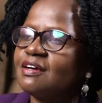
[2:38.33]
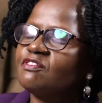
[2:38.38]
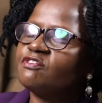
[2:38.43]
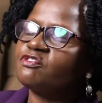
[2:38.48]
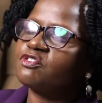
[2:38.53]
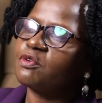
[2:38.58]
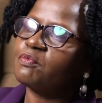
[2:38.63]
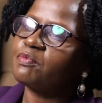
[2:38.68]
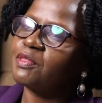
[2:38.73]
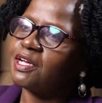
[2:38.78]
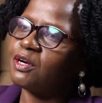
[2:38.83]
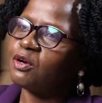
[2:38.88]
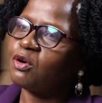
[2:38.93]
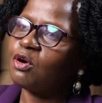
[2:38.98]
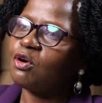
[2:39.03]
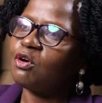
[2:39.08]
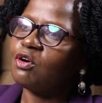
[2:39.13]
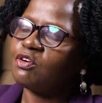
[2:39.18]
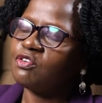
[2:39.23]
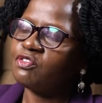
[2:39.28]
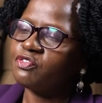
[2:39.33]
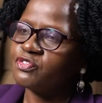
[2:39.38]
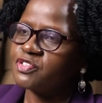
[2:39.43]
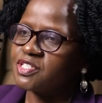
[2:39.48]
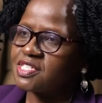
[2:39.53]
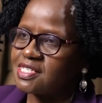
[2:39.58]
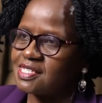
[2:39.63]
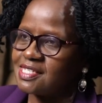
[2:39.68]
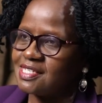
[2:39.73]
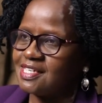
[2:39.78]
from the law of
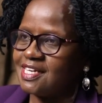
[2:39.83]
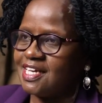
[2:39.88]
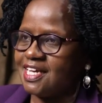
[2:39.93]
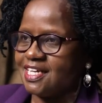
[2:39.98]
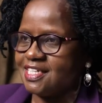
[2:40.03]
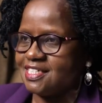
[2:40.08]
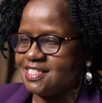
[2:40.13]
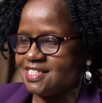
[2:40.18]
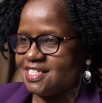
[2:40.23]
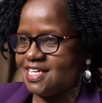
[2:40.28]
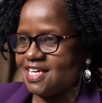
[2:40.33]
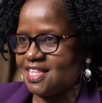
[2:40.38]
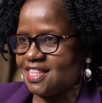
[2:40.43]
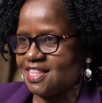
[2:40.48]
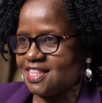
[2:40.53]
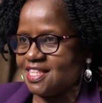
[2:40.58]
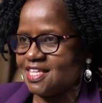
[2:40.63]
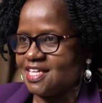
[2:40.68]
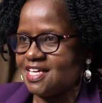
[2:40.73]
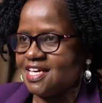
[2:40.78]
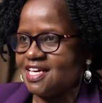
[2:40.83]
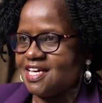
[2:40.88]
sin and death.